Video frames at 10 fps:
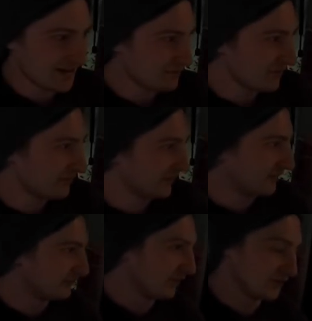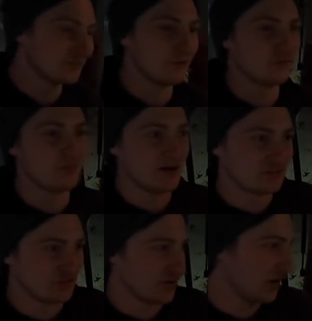your cab up a little, like not
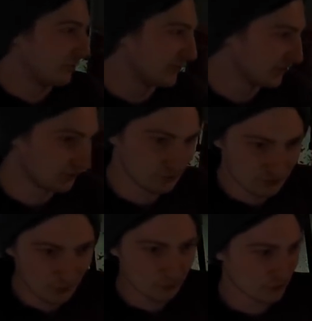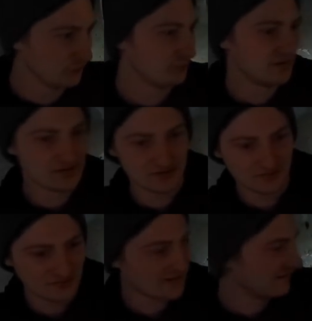smashes it up, but like folds all your
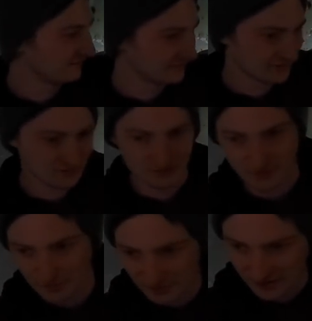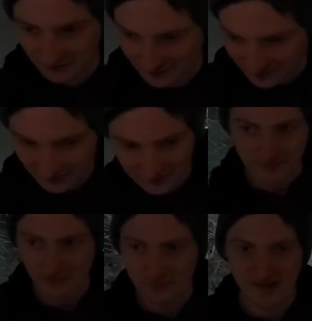beacons down and it's a right pain.
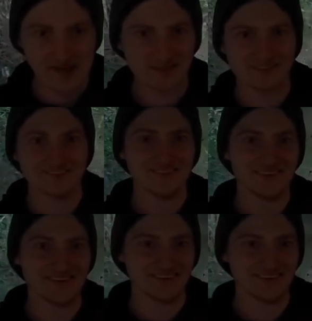It does my head in.